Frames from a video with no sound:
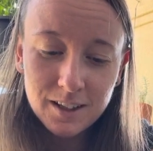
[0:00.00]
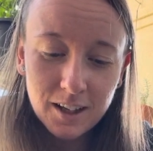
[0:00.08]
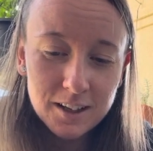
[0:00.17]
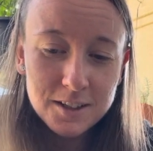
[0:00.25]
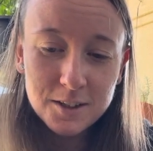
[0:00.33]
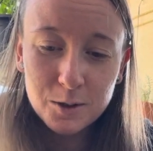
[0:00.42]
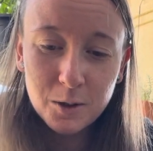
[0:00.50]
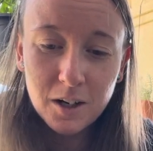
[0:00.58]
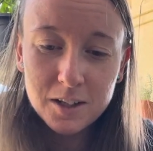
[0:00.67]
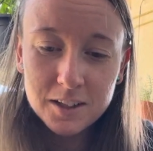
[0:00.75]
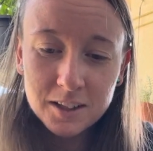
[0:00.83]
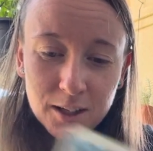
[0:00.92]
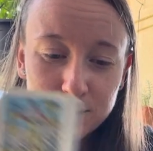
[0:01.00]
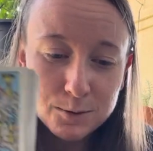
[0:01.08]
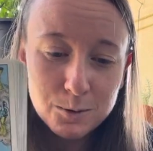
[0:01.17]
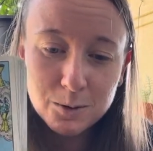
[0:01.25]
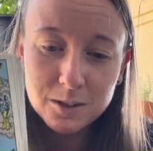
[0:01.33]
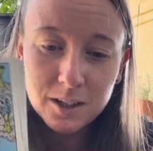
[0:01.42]
And this is crossing that
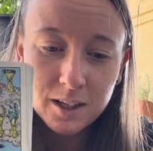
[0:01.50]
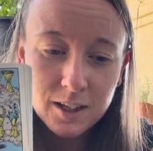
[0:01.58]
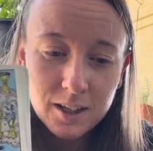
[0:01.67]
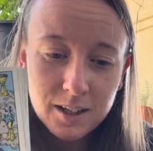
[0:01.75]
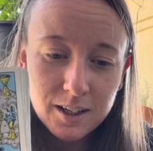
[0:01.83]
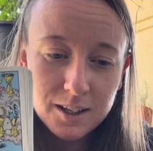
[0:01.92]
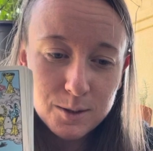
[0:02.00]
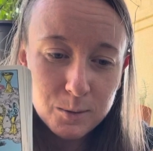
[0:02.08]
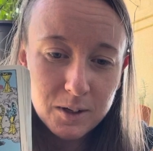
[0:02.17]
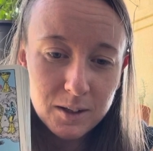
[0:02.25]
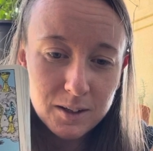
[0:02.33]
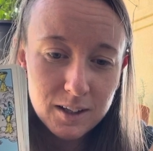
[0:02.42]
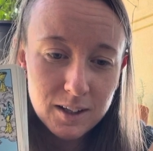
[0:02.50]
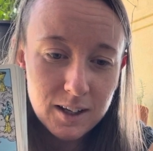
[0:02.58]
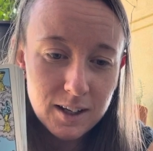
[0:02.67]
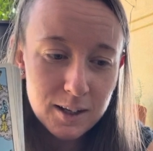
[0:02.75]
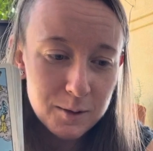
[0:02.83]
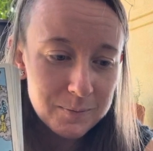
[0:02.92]
fool as well.
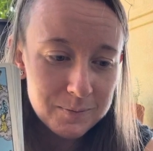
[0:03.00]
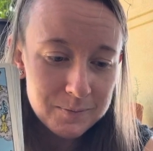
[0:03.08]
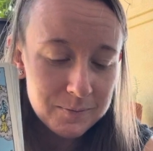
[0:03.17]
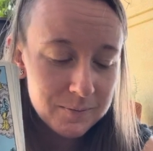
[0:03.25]
Um,